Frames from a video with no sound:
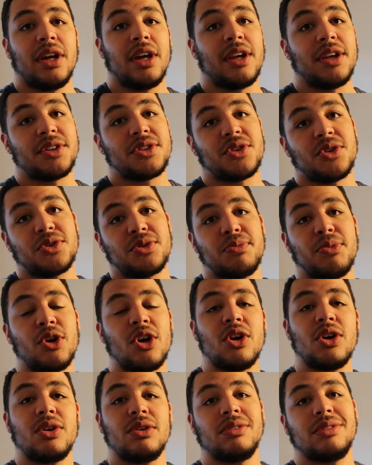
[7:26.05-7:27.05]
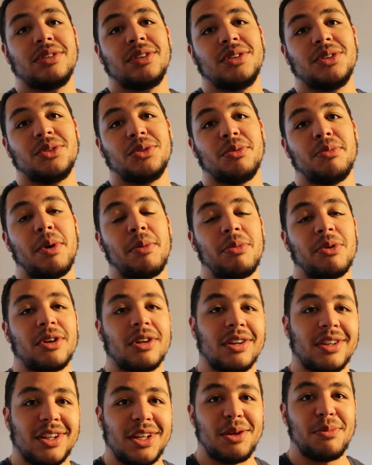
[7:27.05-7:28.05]
And until tomorrow,
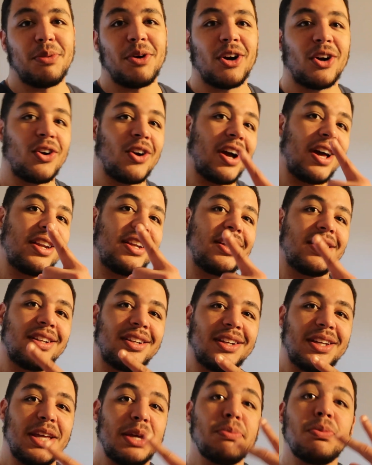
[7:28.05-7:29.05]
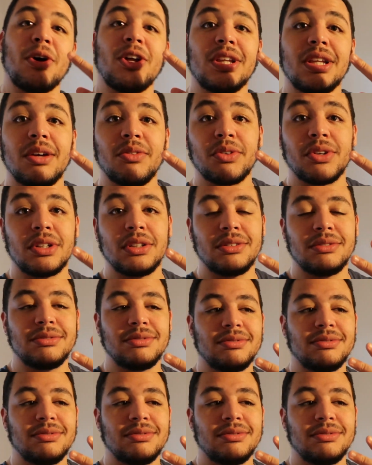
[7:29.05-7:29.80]
remember, keep on grinding, keep on living.